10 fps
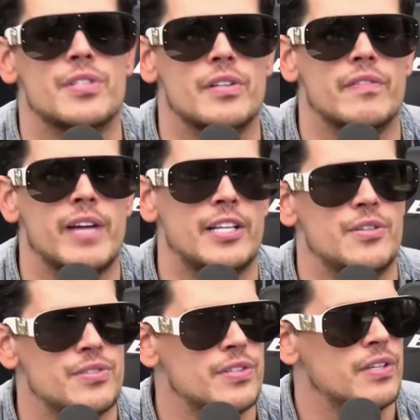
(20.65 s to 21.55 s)
the
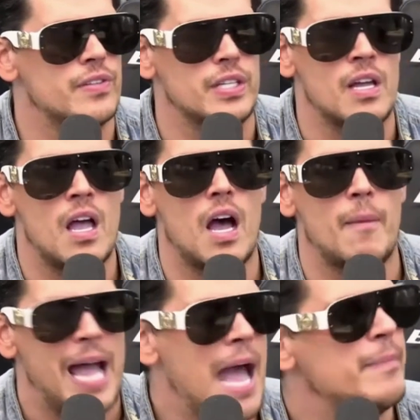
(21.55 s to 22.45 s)
values, the
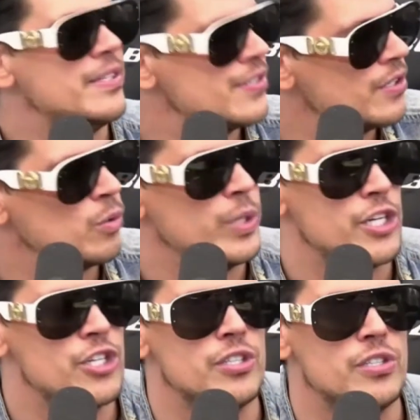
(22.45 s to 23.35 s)
habits that we
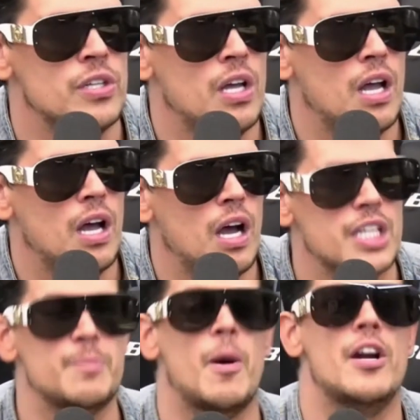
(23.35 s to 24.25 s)
should
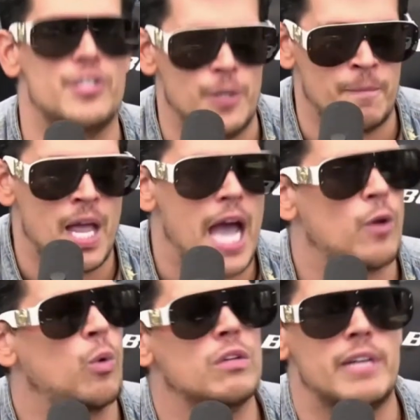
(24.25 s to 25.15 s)
aspire to. And
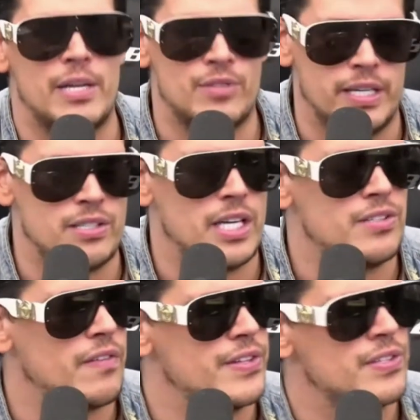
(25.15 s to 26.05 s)
all around it, he's
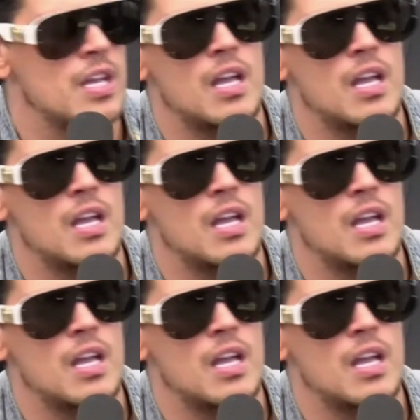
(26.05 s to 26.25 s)
got this